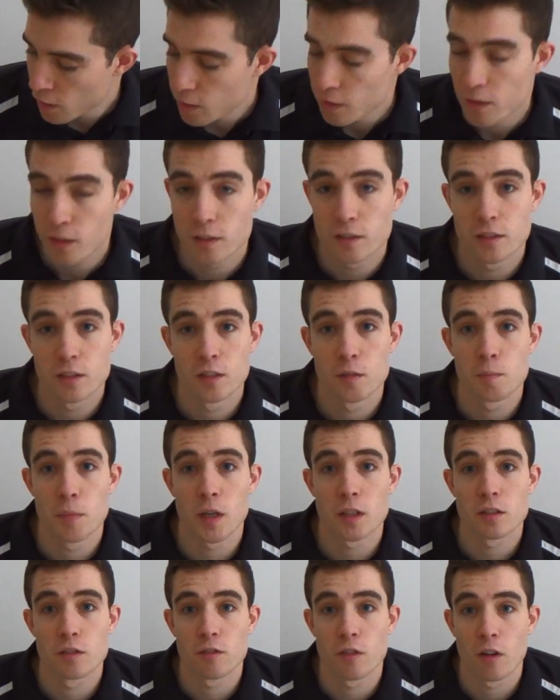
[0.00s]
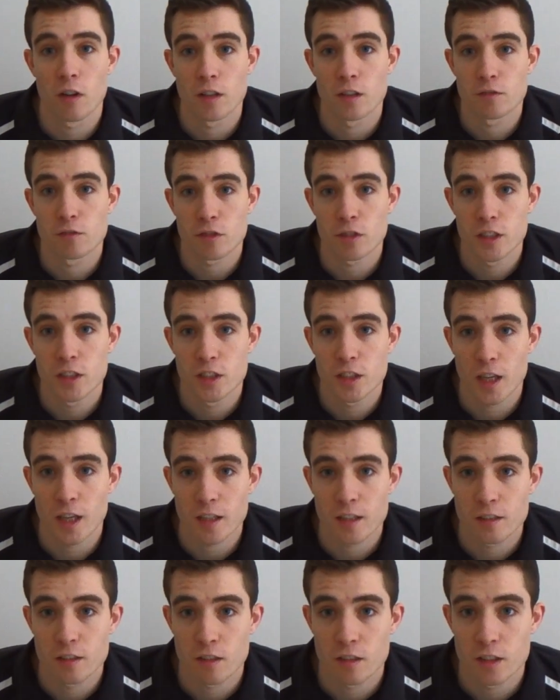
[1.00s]
This is a Butterfly Free
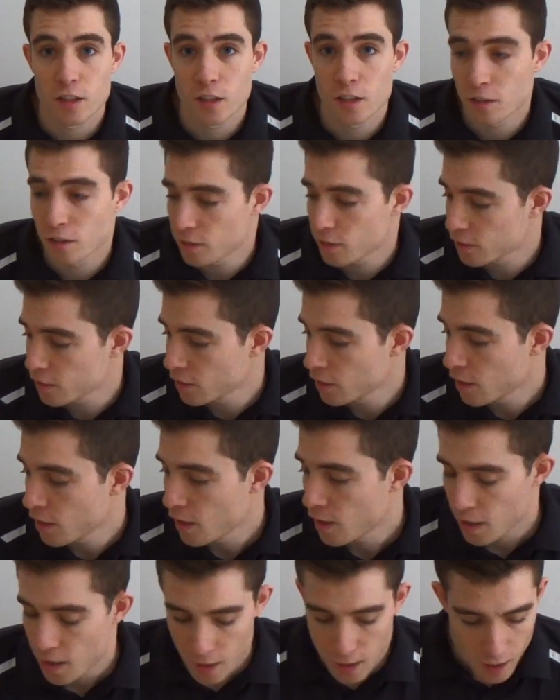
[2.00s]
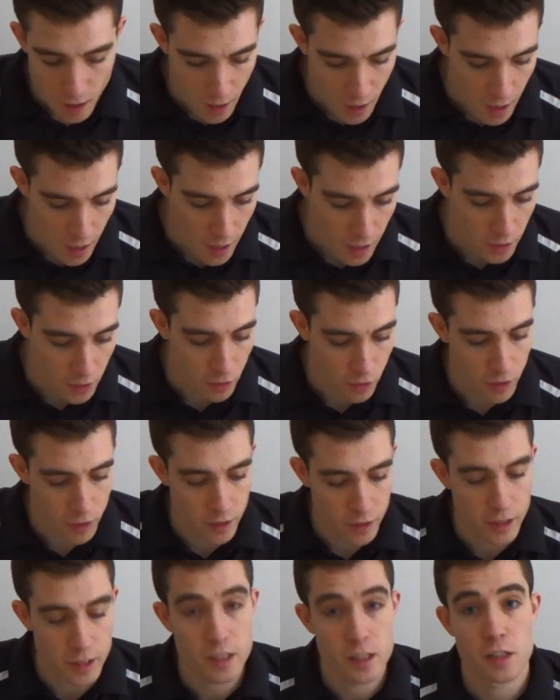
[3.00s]
Chack that I use. You're going
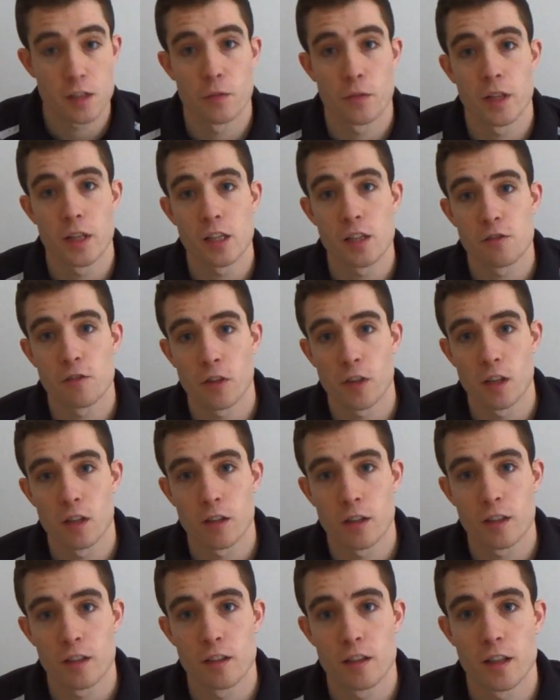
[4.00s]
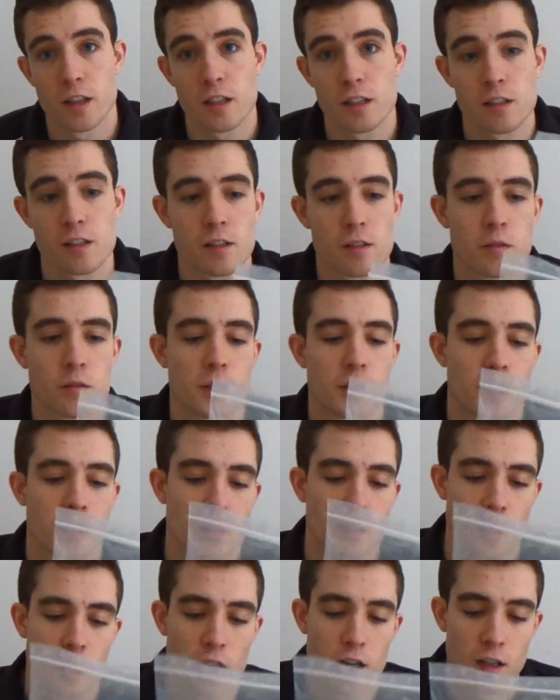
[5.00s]
to need some of these funny looking things, which
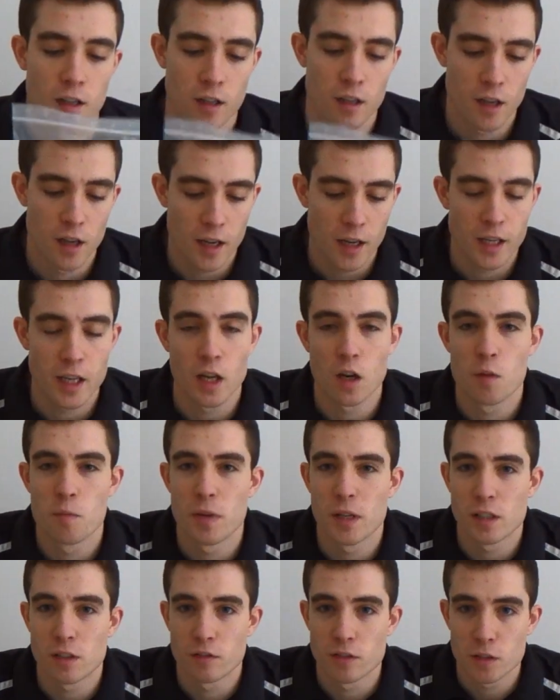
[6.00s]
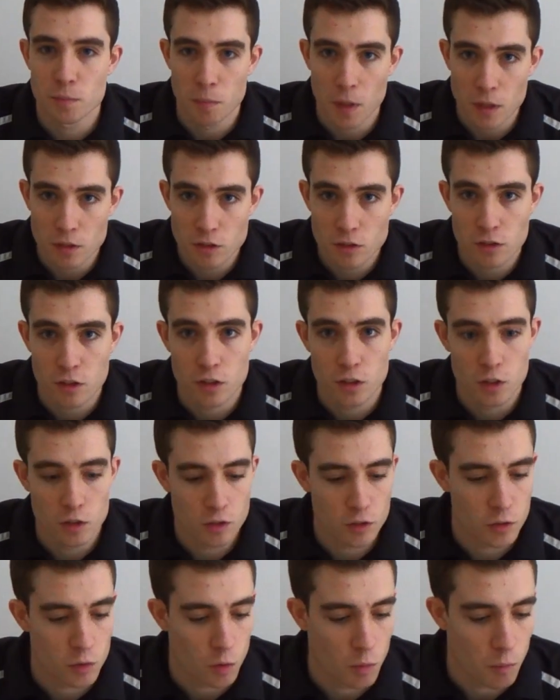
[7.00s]
are yellow bits of sponge that you
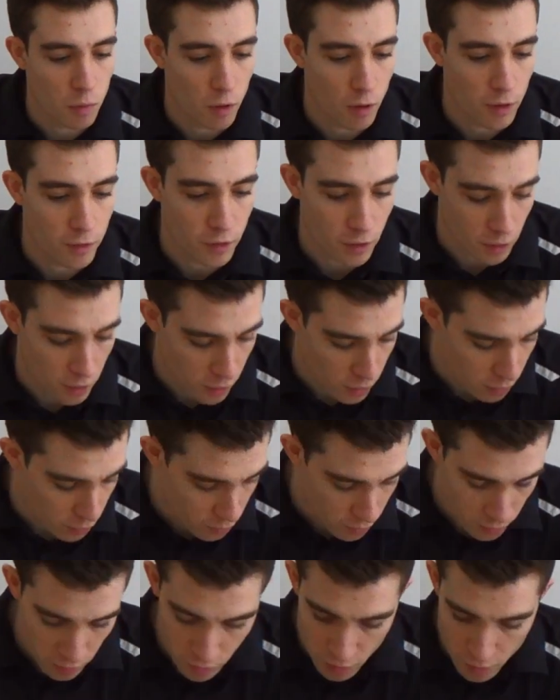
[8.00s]
use to apply the glue.